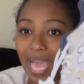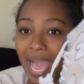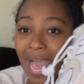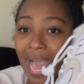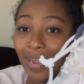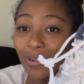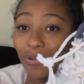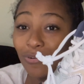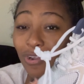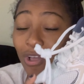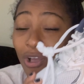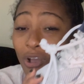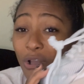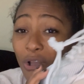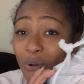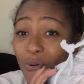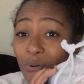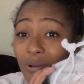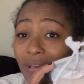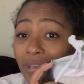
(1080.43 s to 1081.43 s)
I don't
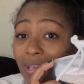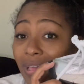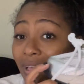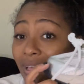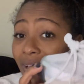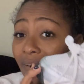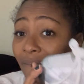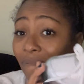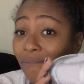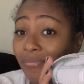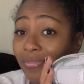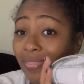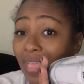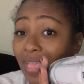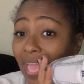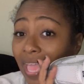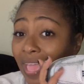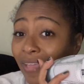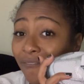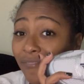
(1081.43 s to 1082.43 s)
know
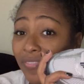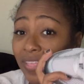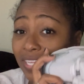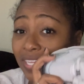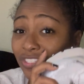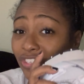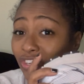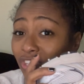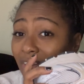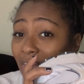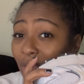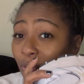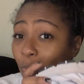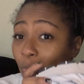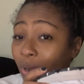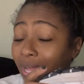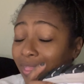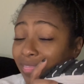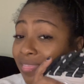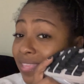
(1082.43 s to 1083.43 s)
if these are like
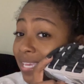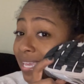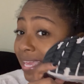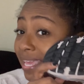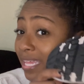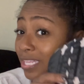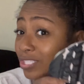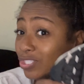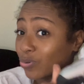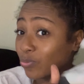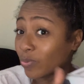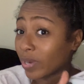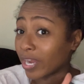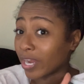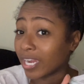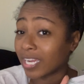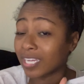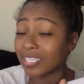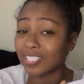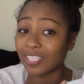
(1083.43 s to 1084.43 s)
what the kids are wearing
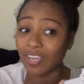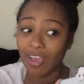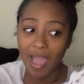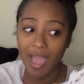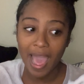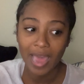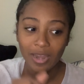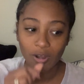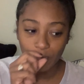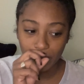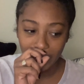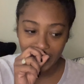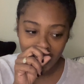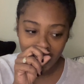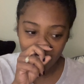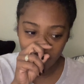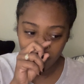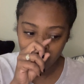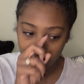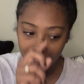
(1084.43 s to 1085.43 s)
because y'all, I don't be
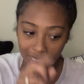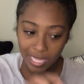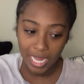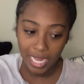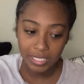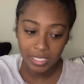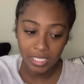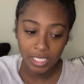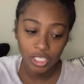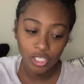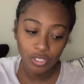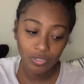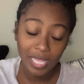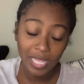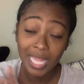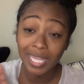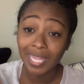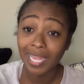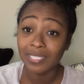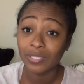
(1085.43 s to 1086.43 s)
having a lot of tennis shoes. I
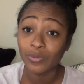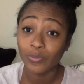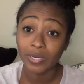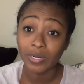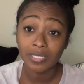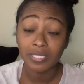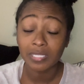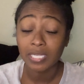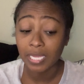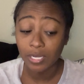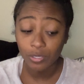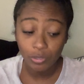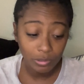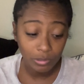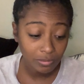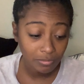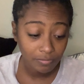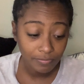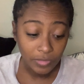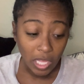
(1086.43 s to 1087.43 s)
like to wear sandals.
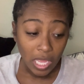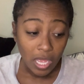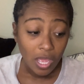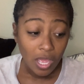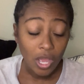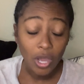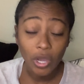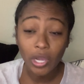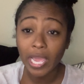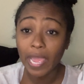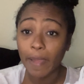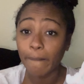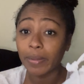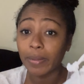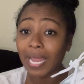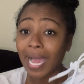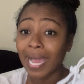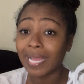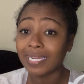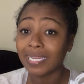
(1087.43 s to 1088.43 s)
Okay, but
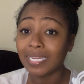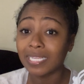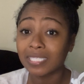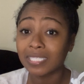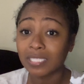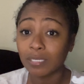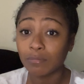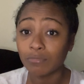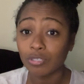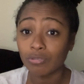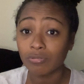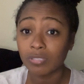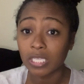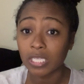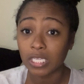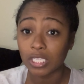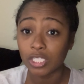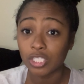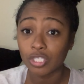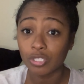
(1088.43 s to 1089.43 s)
I needed some new
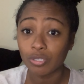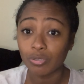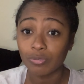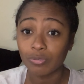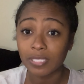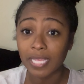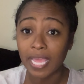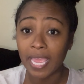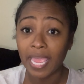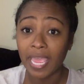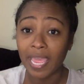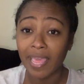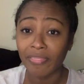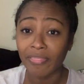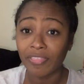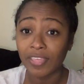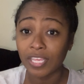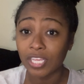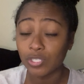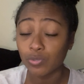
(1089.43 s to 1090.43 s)
tennis shoes and
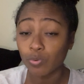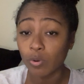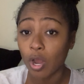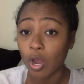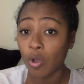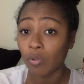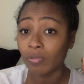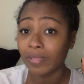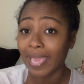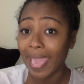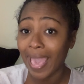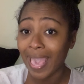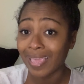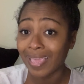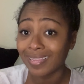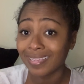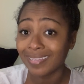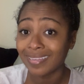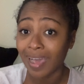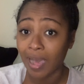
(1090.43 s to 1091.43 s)
these were only
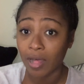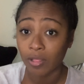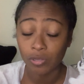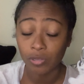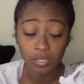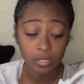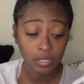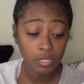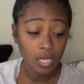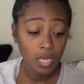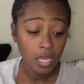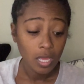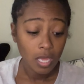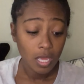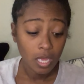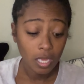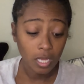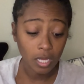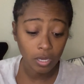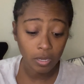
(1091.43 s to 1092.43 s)
$80.
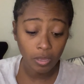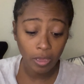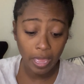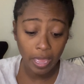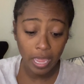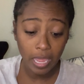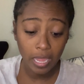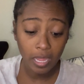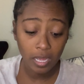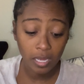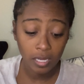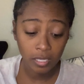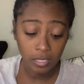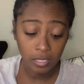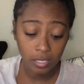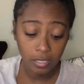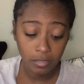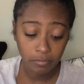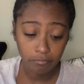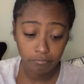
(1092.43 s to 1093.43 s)
Okay,
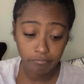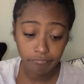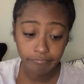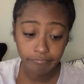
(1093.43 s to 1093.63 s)
um,